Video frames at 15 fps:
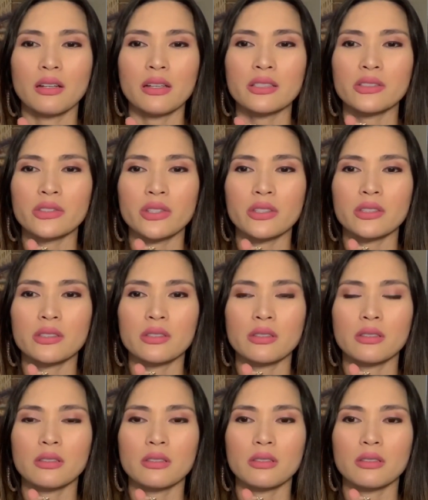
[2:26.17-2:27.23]
It's just,
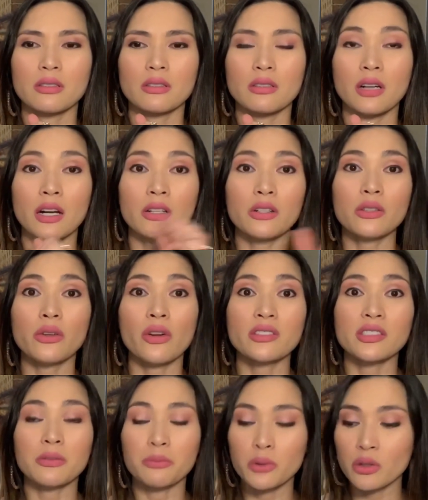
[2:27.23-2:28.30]
I don't know,
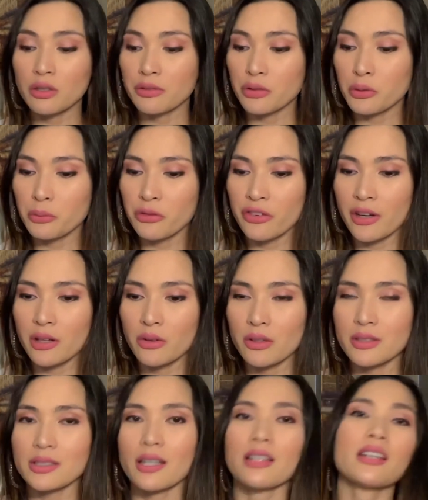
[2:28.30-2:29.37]
it's a beautiful
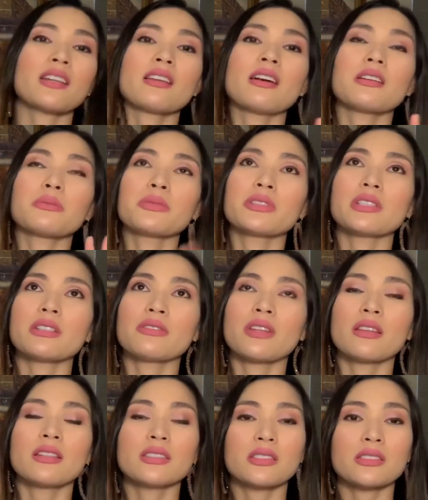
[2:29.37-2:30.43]
fragrance. I cannot believe
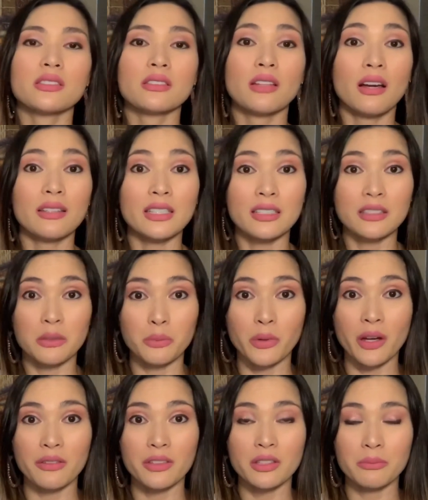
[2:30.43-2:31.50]
that this is not in the
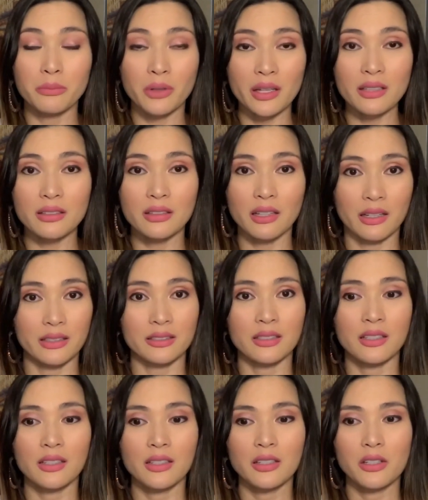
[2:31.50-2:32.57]
private blend line,
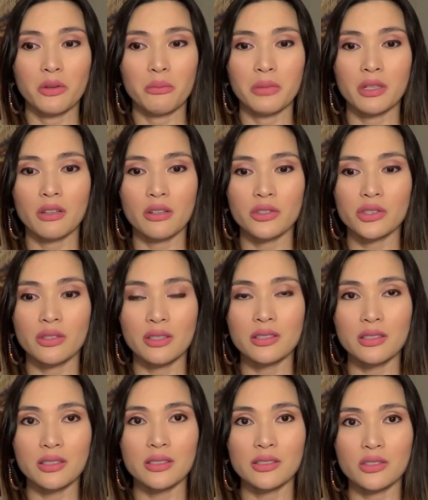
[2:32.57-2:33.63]
because this
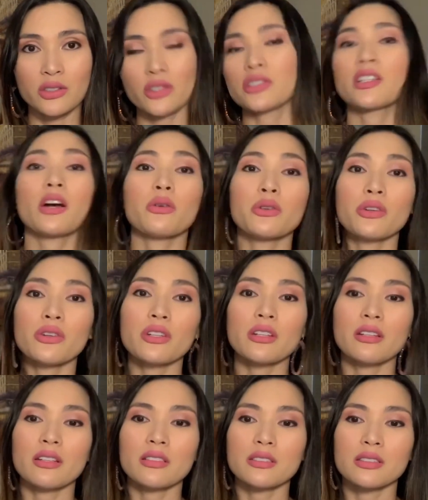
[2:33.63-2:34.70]
is just how good it
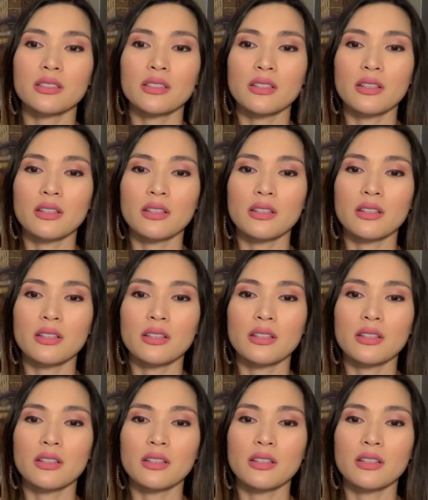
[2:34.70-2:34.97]
is.